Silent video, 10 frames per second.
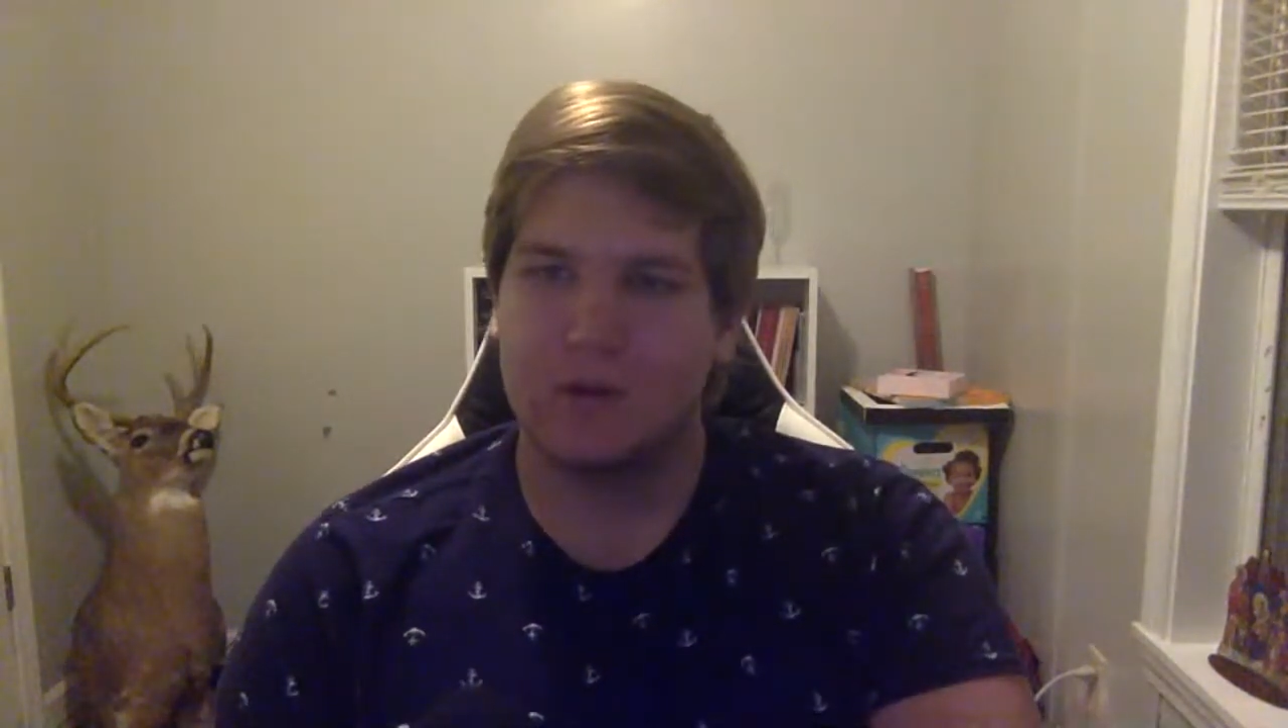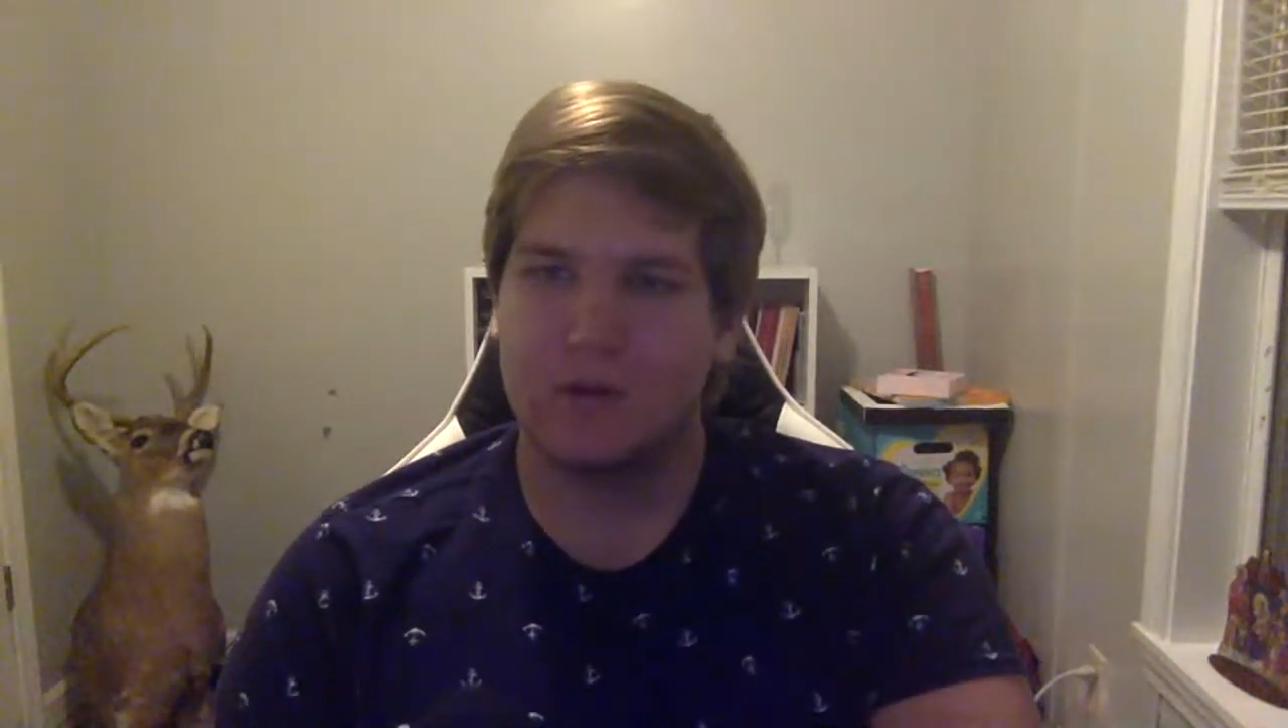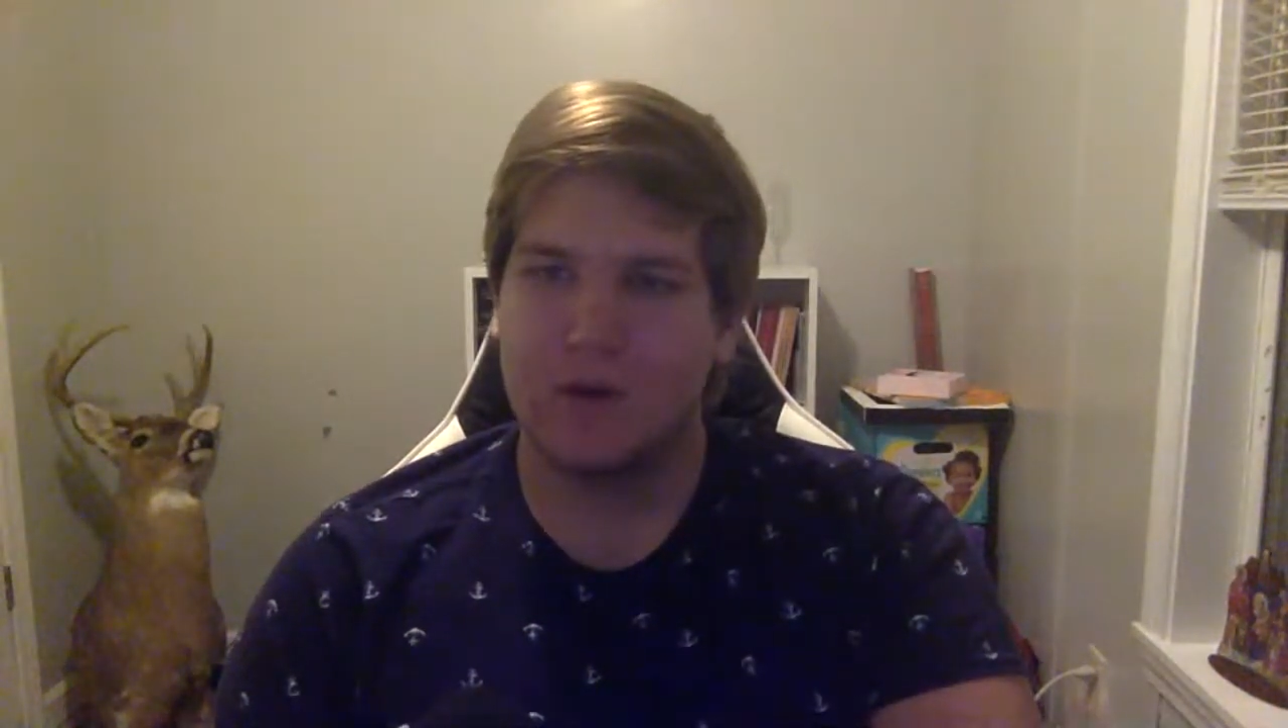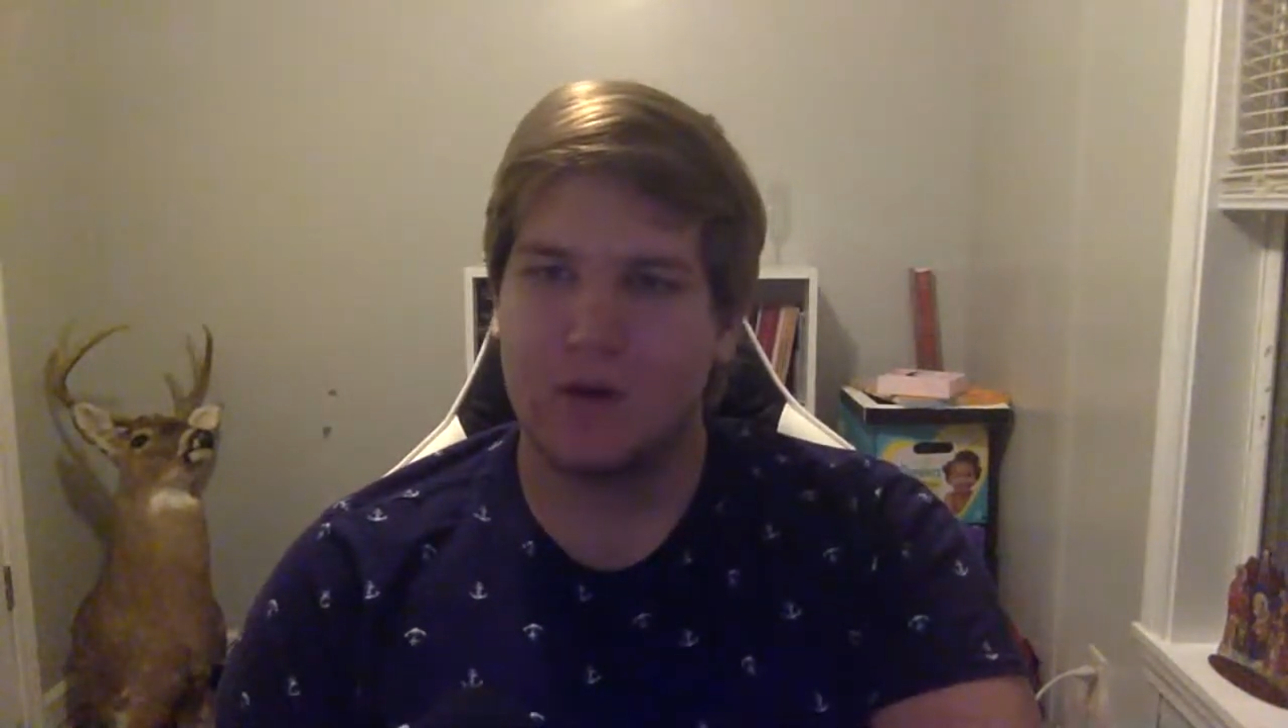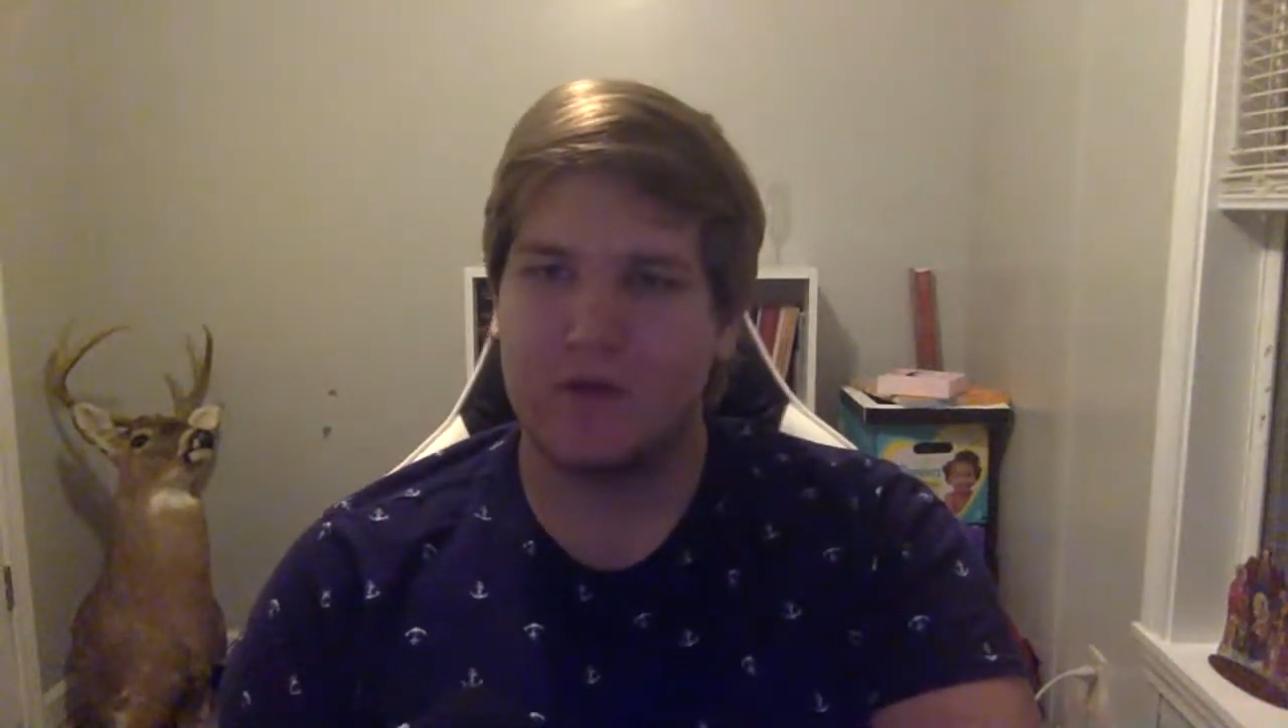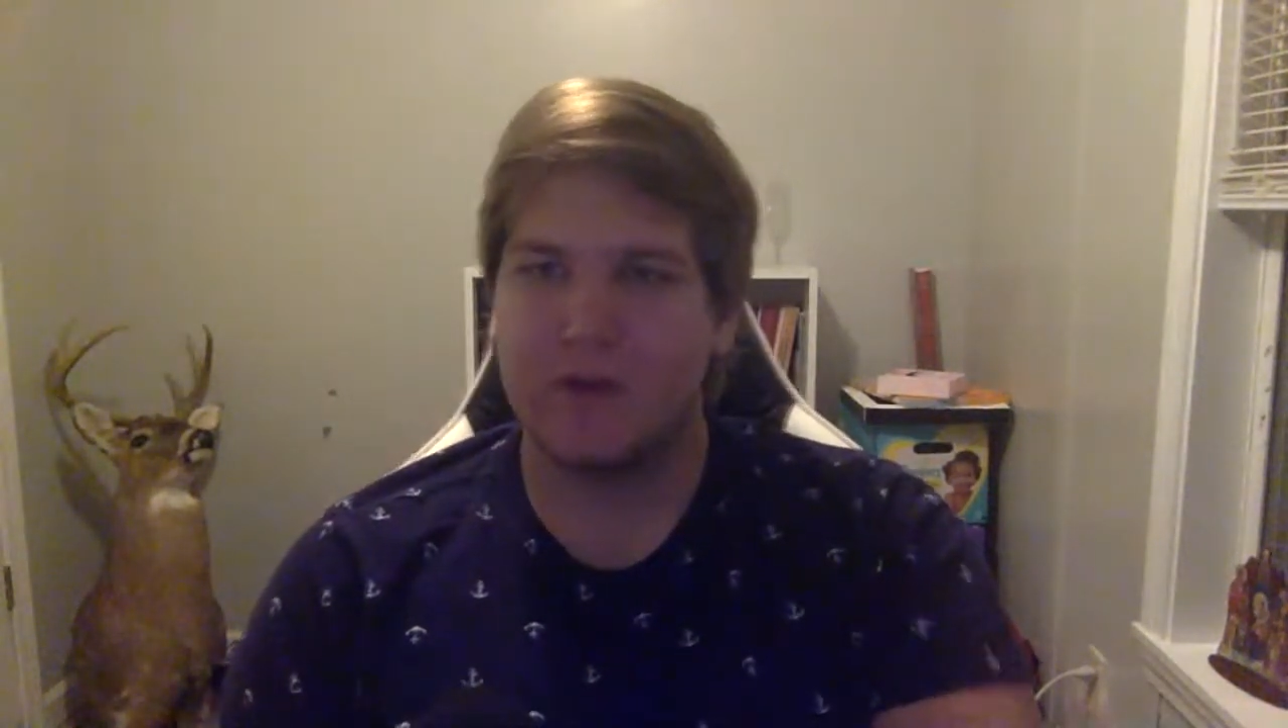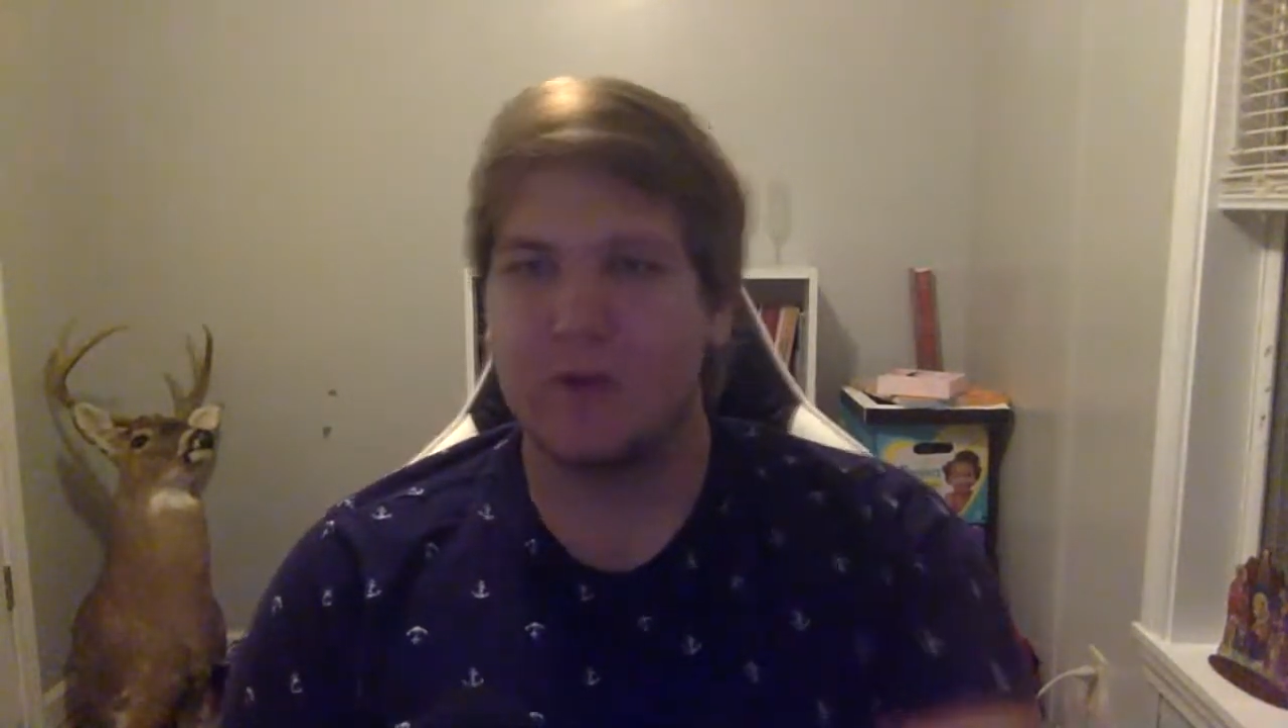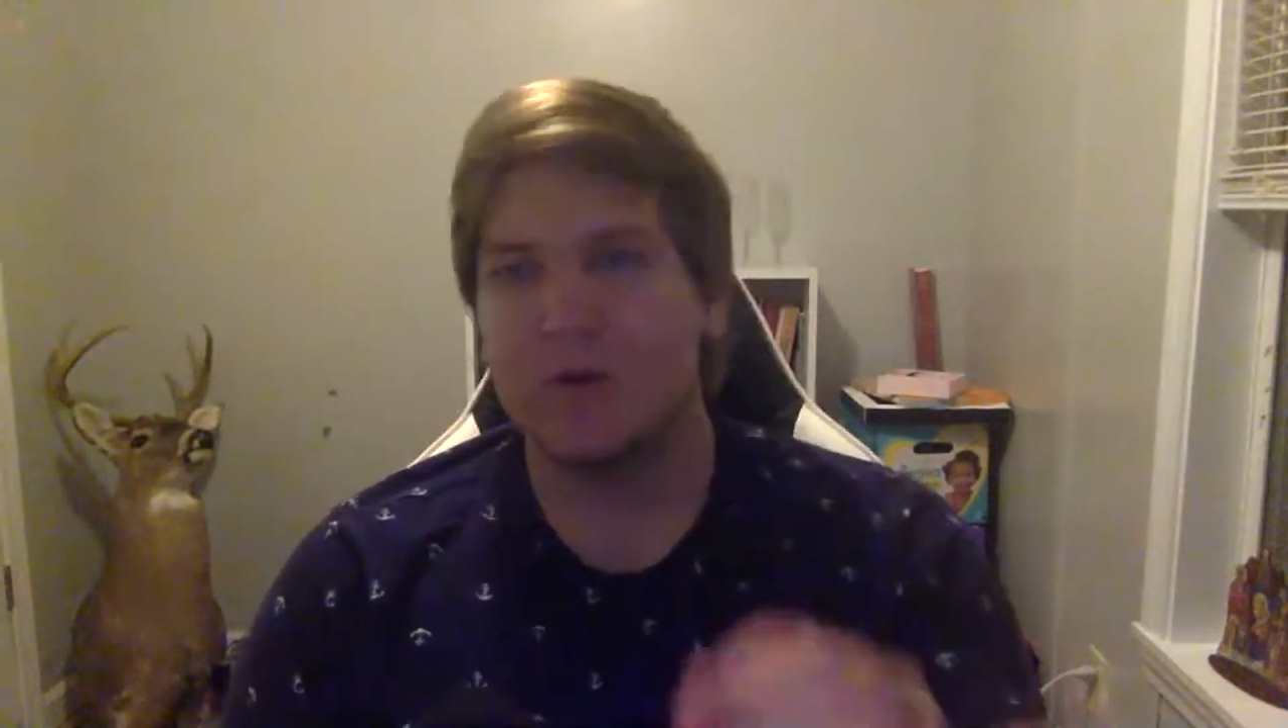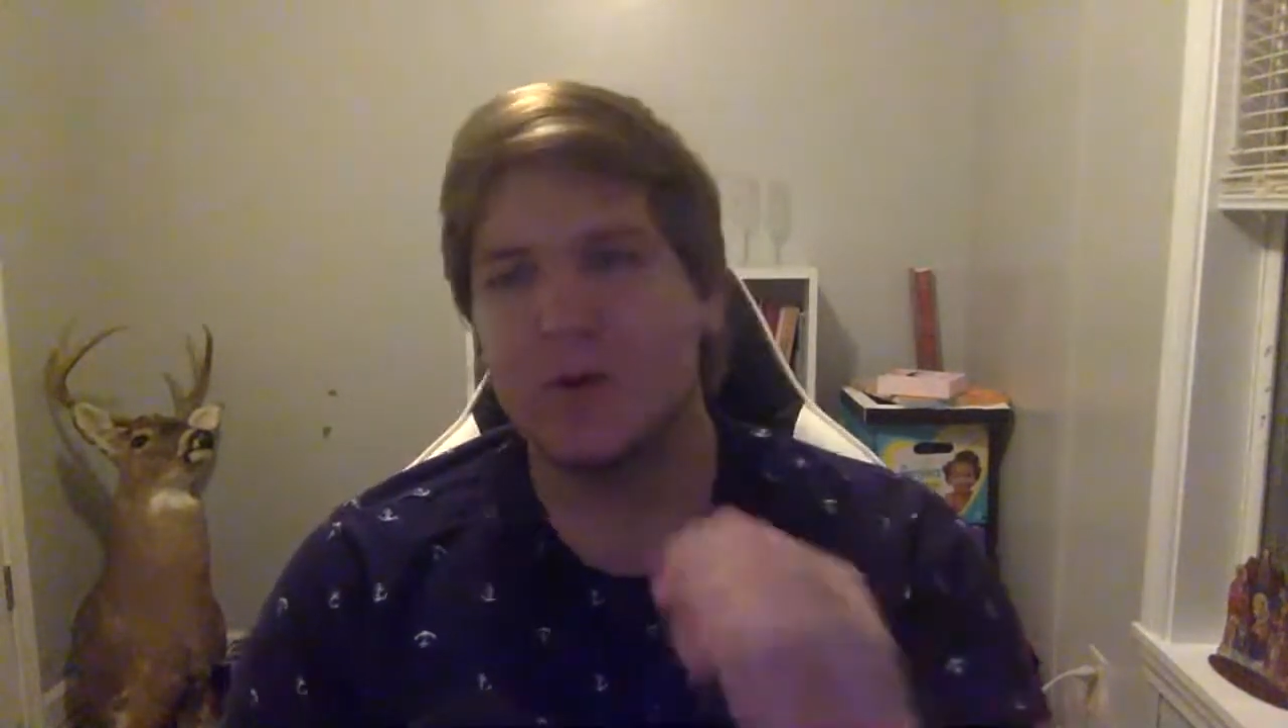Y'all have any more